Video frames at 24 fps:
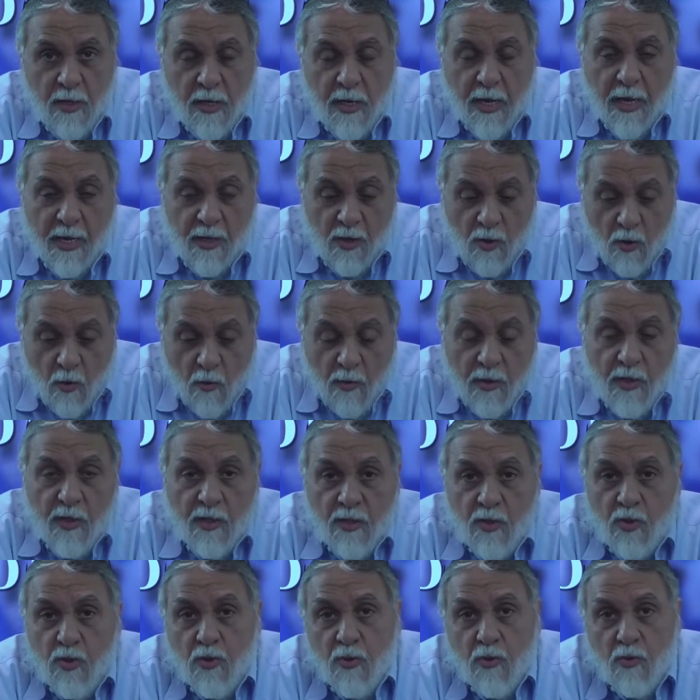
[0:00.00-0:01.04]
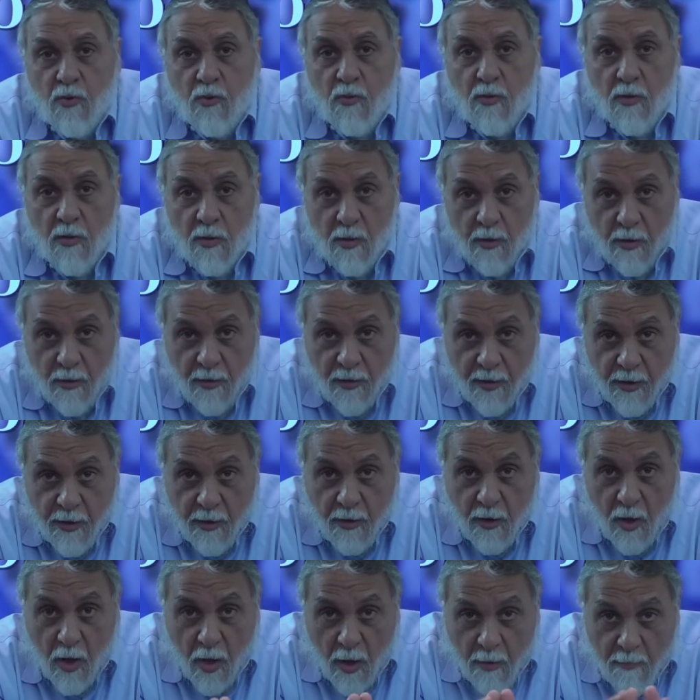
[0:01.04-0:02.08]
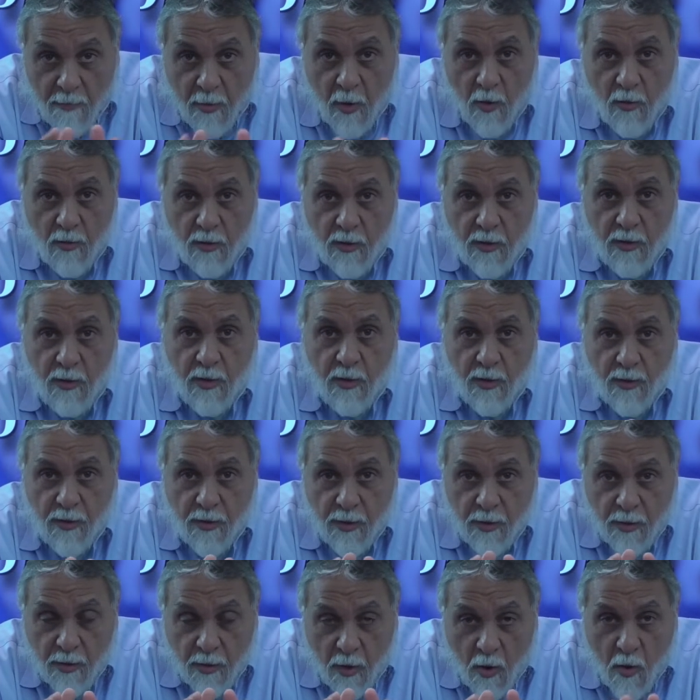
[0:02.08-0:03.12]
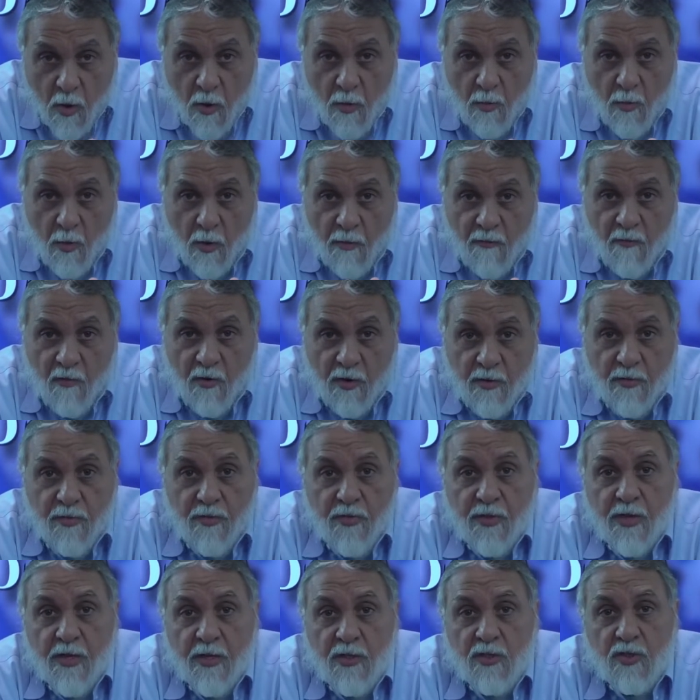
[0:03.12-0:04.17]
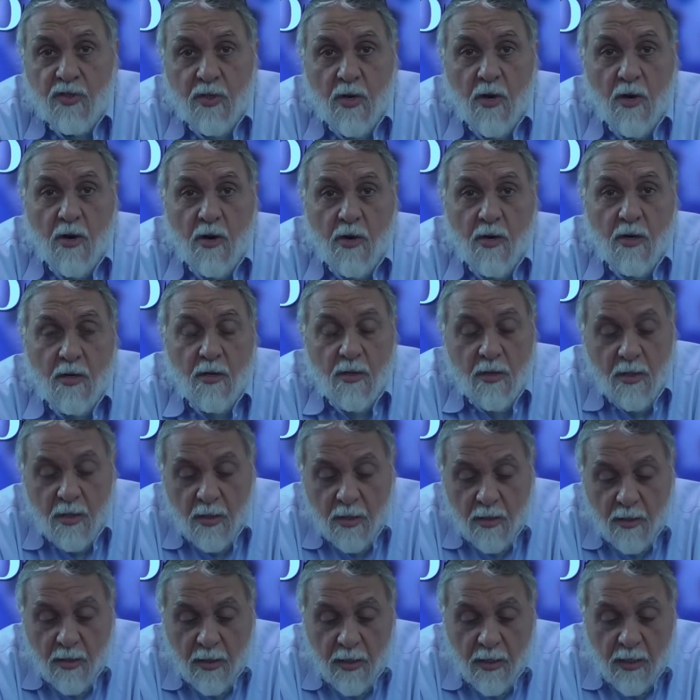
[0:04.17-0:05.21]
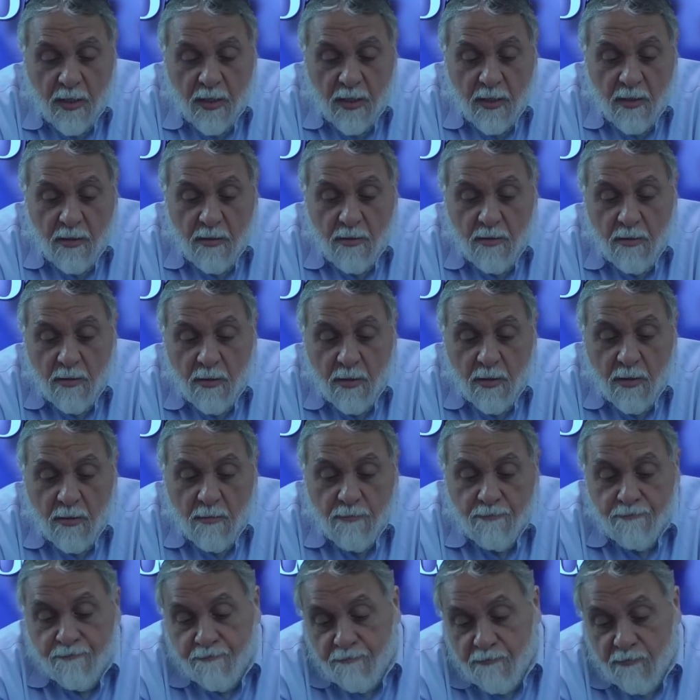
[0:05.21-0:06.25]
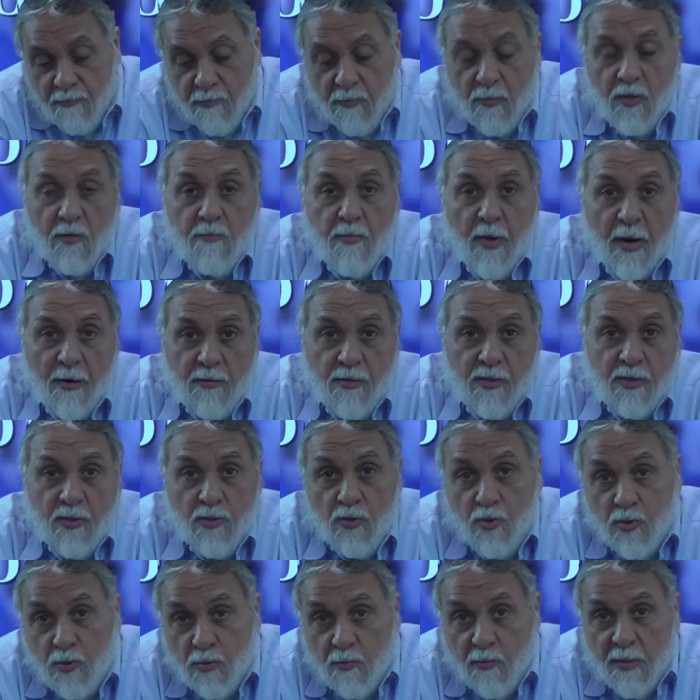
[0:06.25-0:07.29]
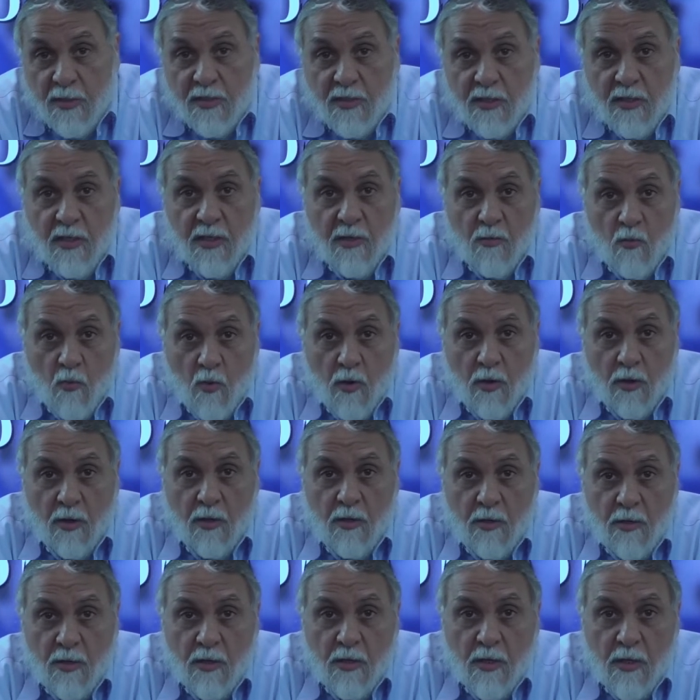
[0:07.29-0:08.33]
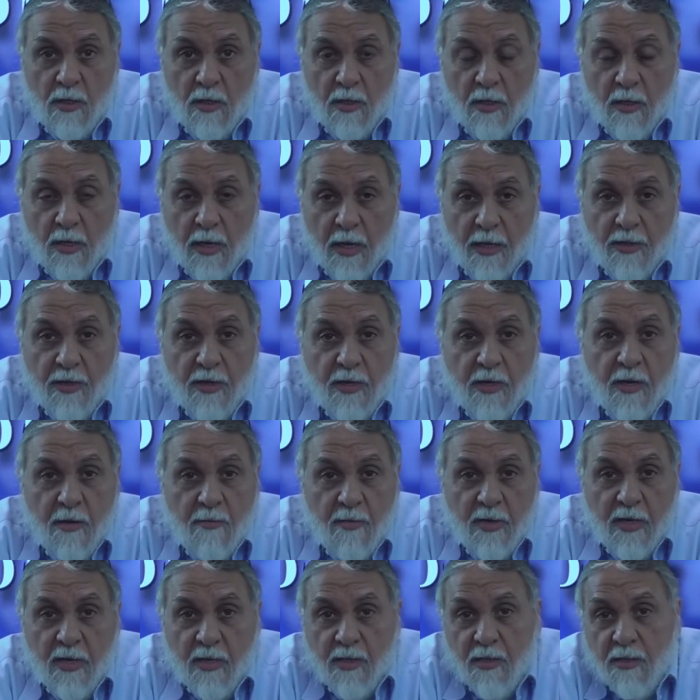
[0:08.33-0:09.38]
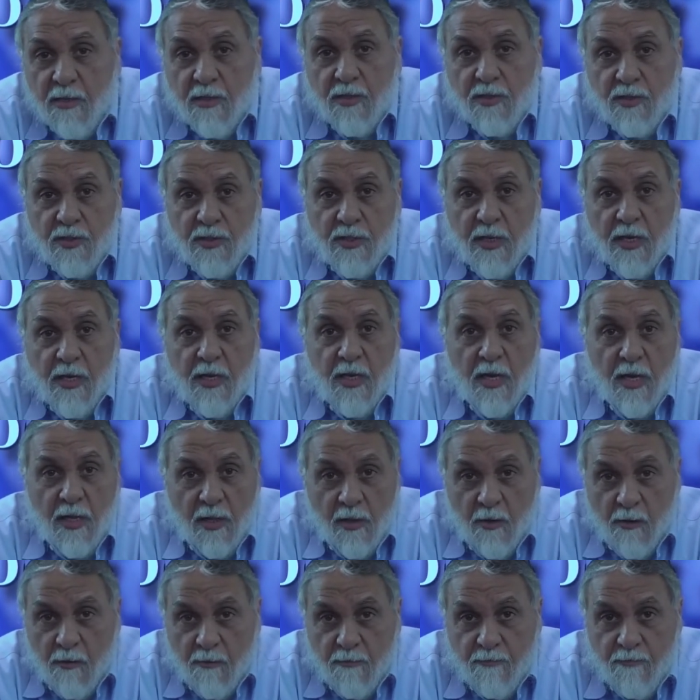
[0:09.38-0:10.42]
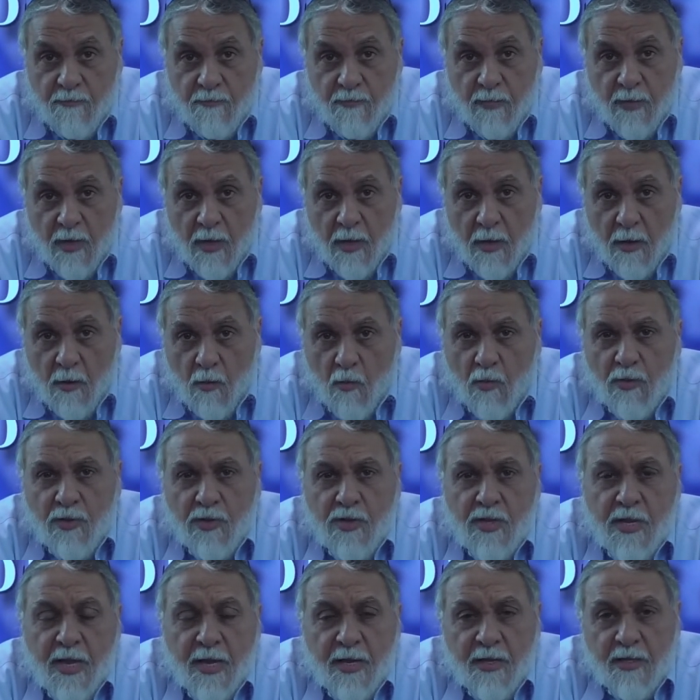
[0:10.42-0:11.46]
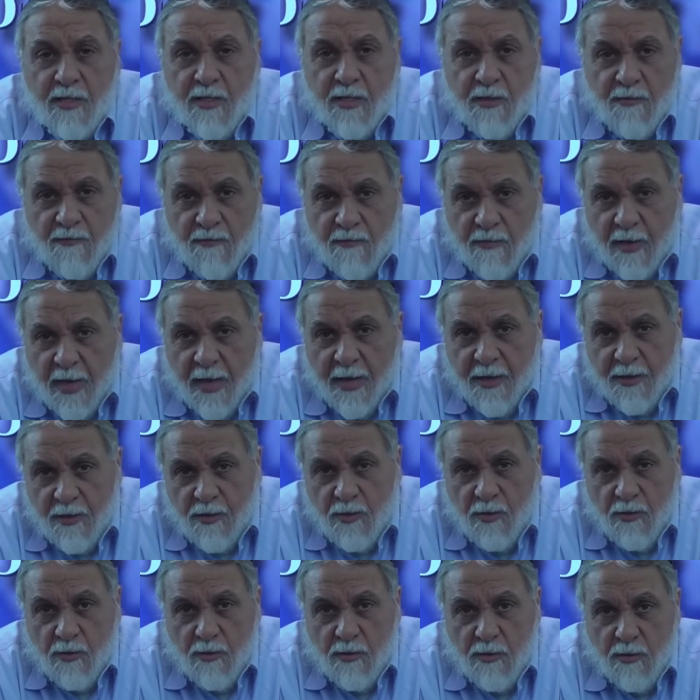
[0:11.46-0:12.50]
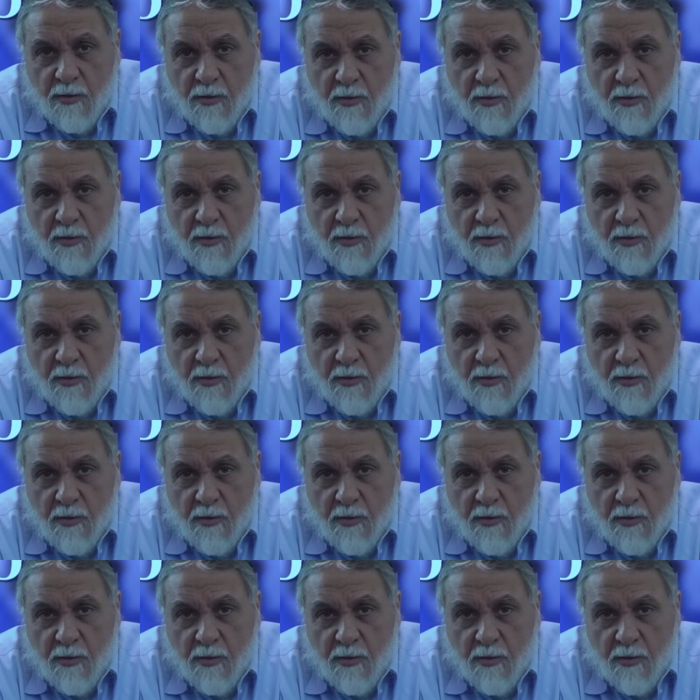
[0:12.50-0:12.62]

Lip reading: and going into their abode, their home of where things are in comparison to basically work. And they're coming in and they're saying hello with a negative attitude.